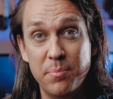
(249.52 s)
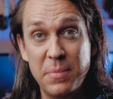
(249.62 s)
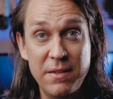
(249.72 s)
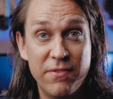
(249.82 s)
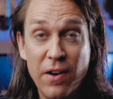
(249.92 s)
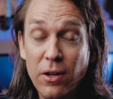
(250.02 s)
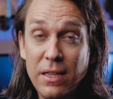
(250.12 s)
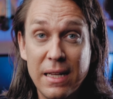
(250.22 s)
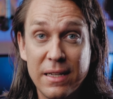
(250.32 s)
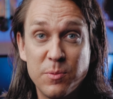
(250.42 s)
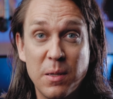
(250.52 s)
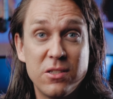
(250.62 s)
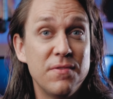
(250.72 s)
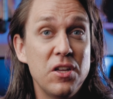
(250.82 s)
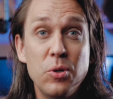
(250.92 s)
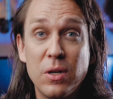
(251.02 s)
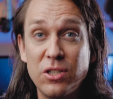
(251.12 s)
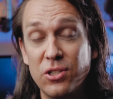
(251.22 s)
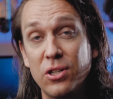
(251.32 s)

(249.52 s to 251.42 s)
be fairly inexpensive that you can just